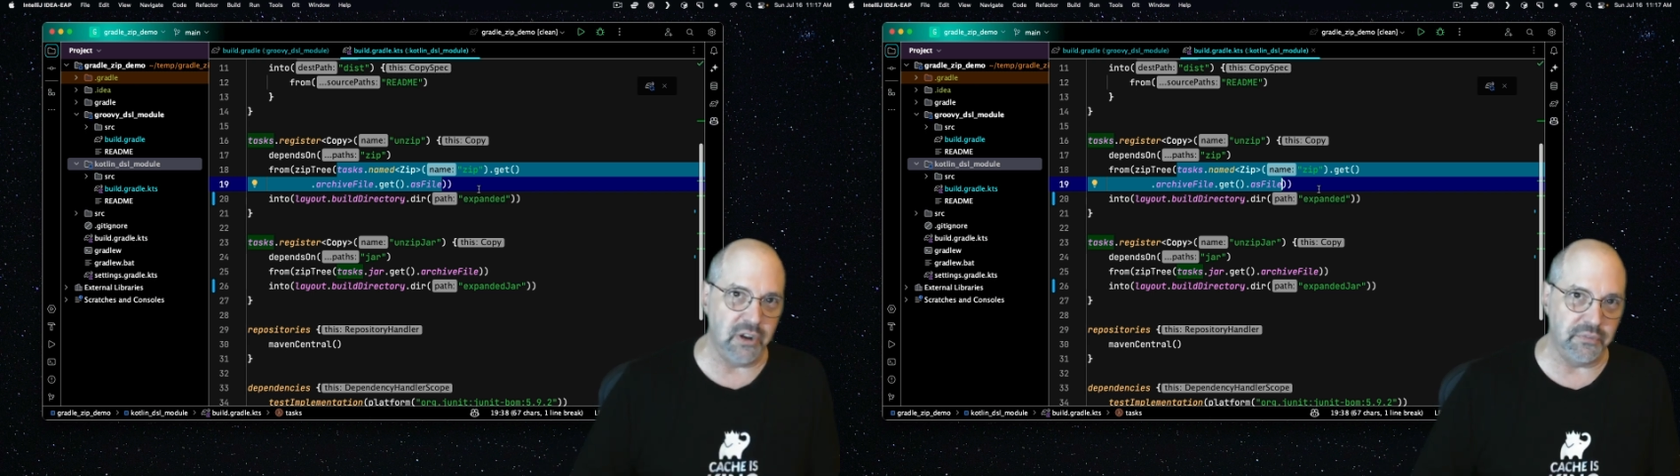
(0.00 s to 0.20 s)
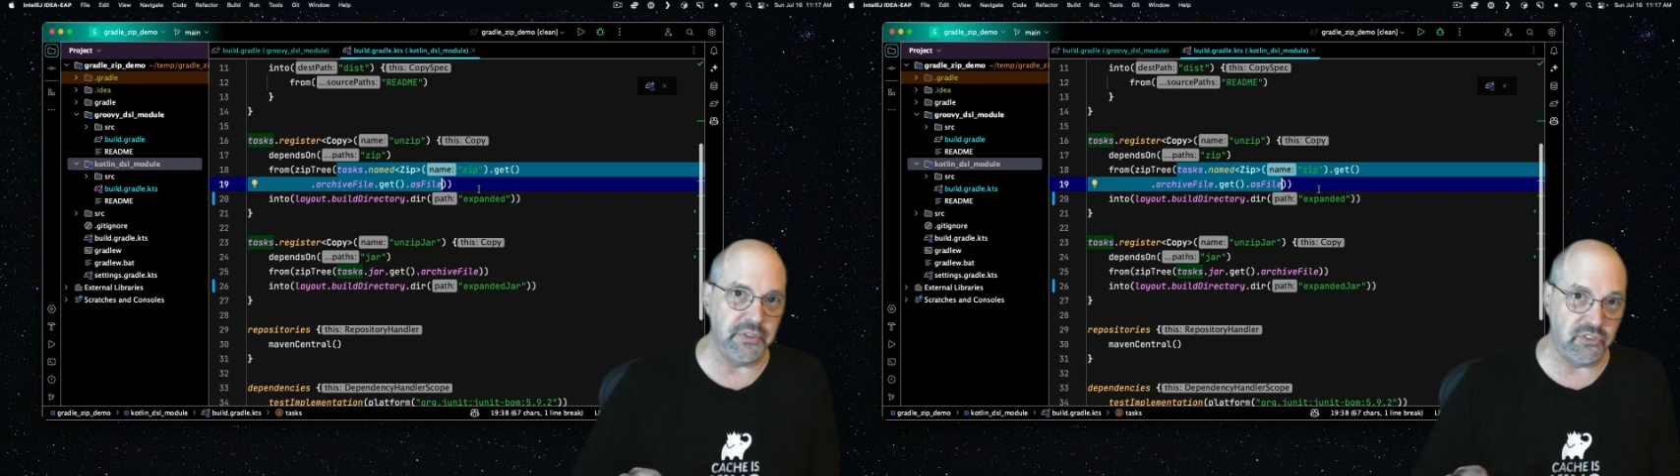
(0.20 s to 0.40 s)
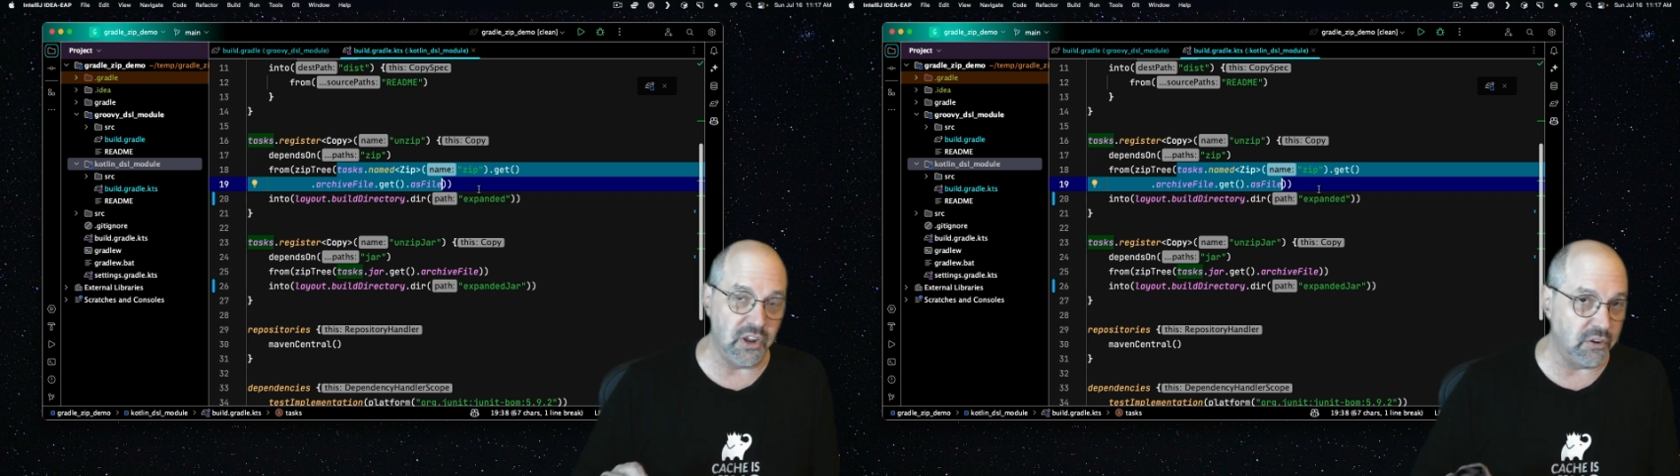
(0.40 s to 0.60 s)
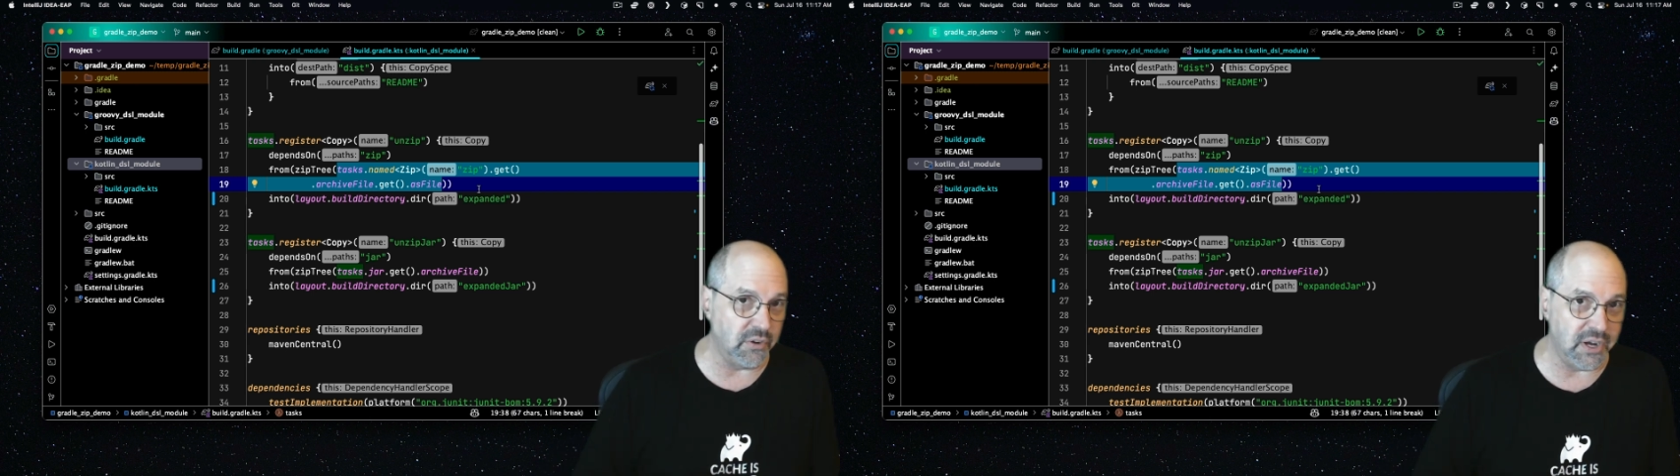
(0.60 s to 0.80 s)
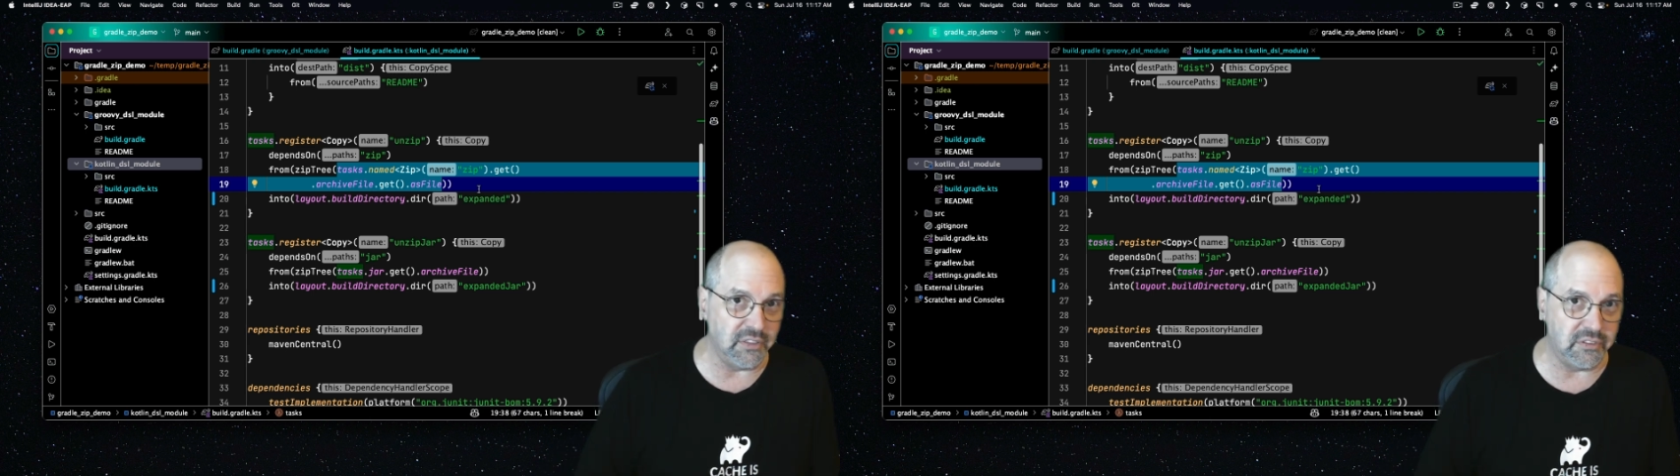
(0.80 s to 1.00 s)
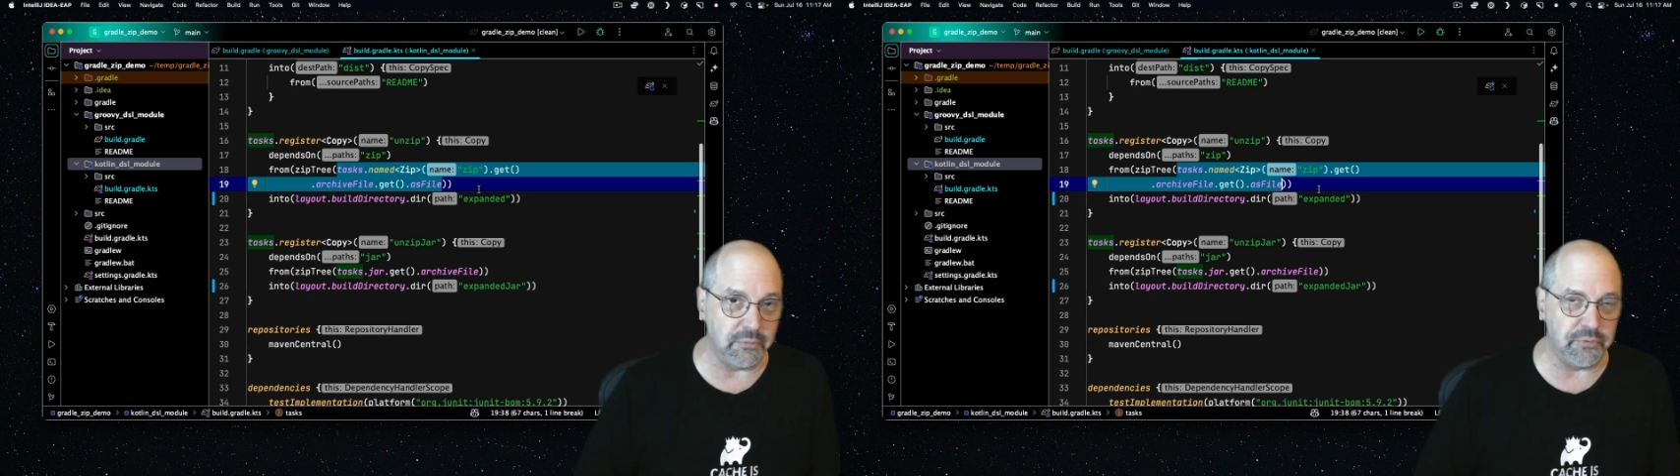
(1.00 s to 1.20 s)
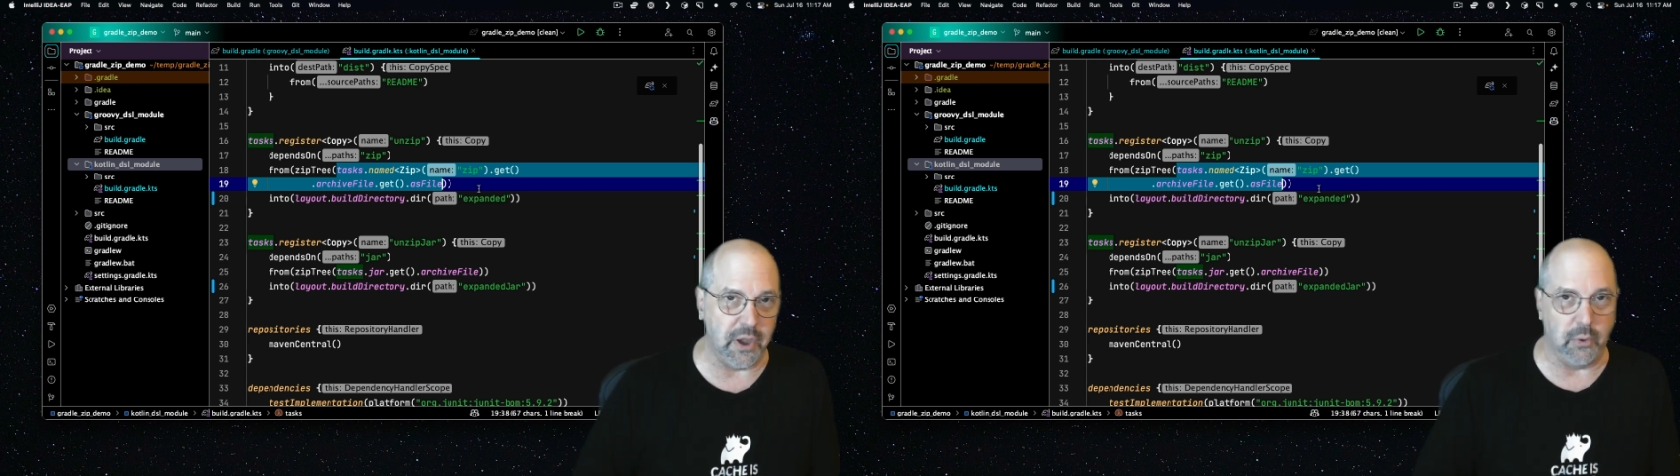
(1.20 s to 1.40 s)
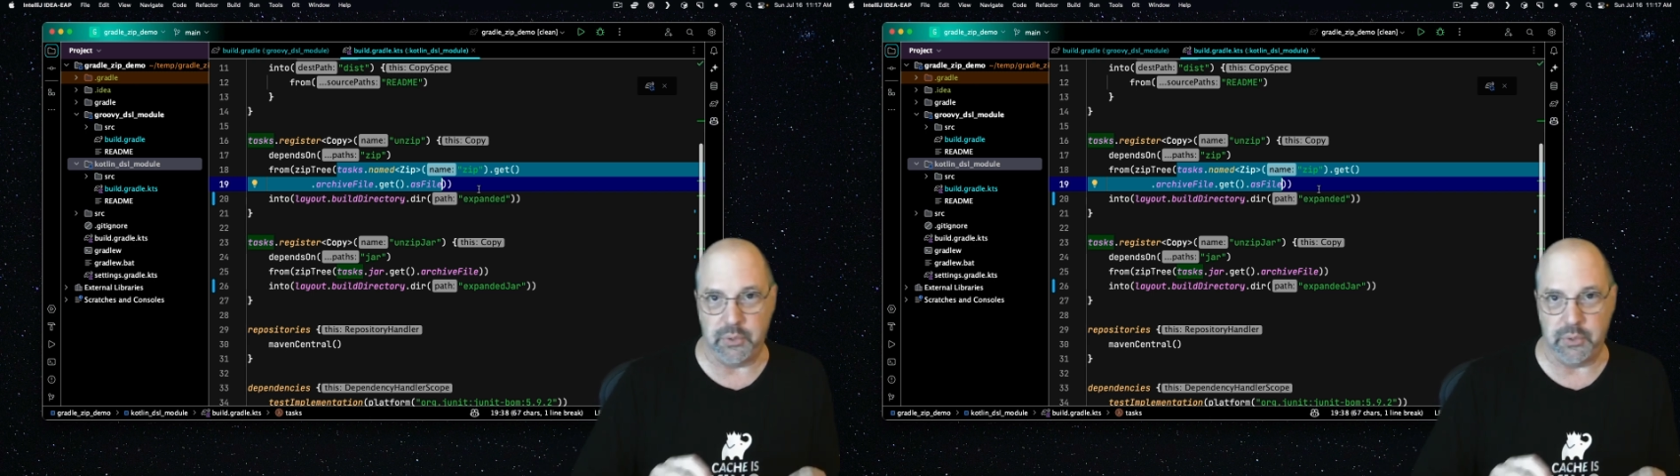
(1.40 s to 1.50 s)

of the generated zip file